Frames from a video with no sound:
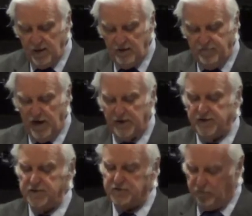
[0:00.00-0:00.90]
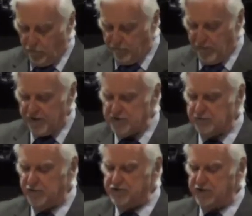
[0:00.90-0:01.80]
followed in his forefather's
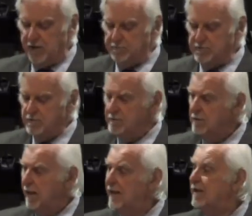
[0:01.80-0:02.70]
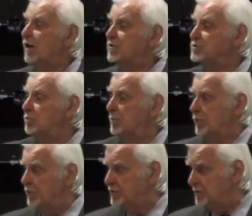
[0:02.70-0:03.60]
footsteps, and he also
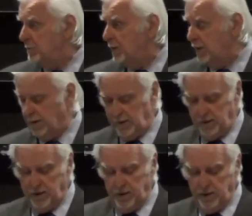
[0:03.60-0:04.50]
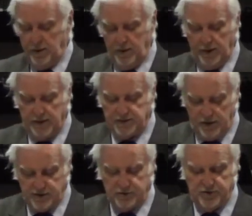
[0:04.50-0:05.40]
murdered somebody. That's
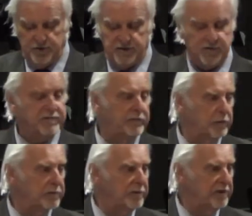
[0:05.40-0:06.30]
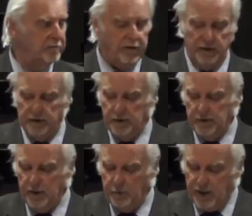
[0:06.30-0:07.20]
also Genesis 4.23.
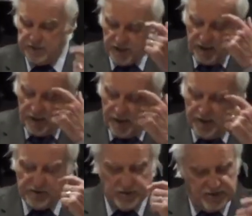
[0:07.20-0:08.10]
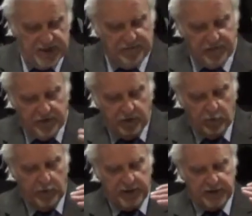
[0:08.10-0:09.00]
Now watch. There's a definite
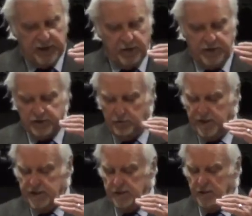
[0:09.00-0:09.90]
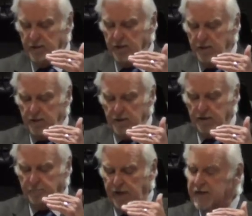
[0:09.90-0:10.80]
hereditary trait
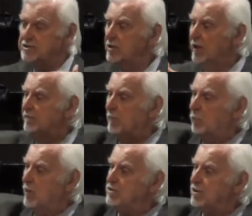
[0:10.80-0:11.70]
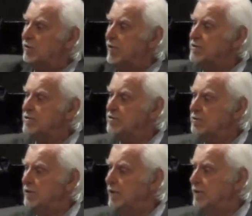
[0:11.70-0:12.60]
that passed on from one generation
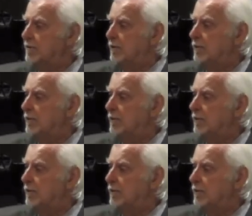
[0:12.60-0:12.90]
to another.